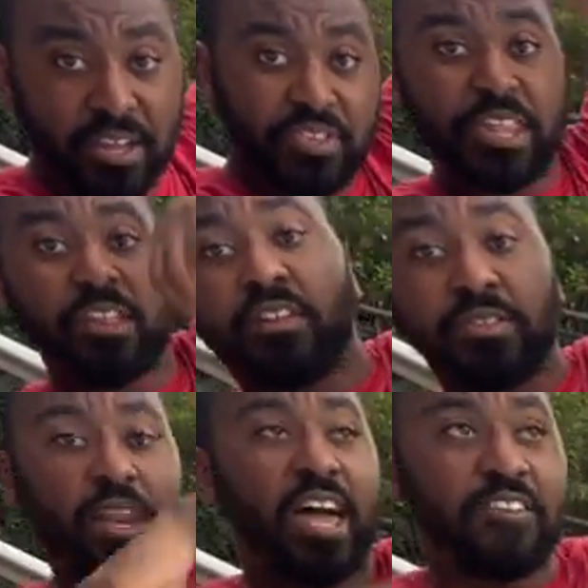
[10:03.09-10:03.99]
inside of the,
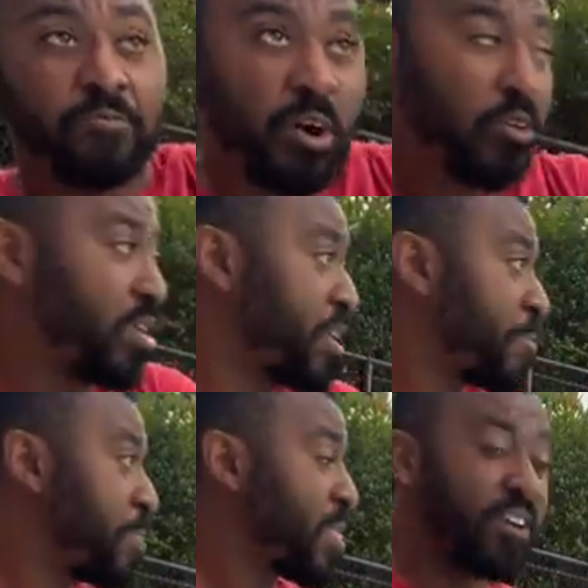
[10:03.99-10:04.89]
the lifeboat.
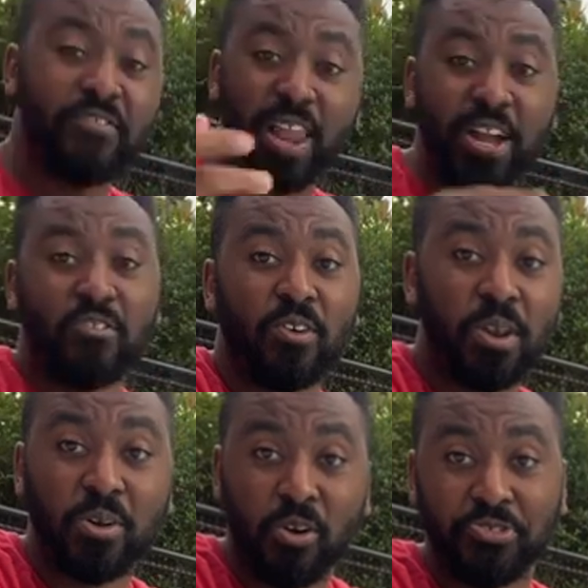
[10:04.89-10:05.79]
It felt like a
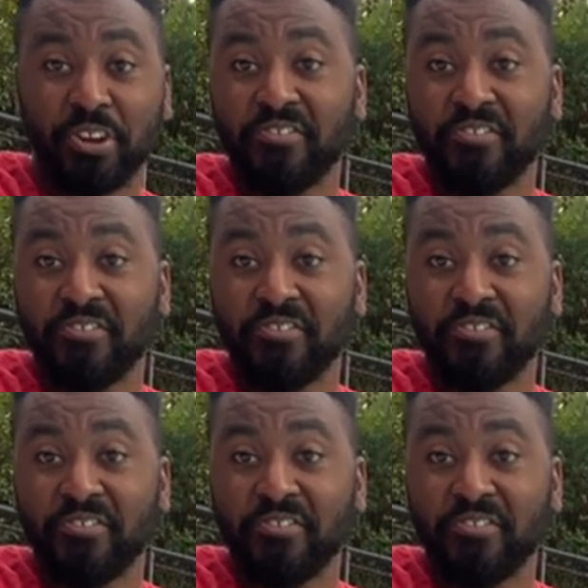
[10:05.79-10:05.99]
roller coaster.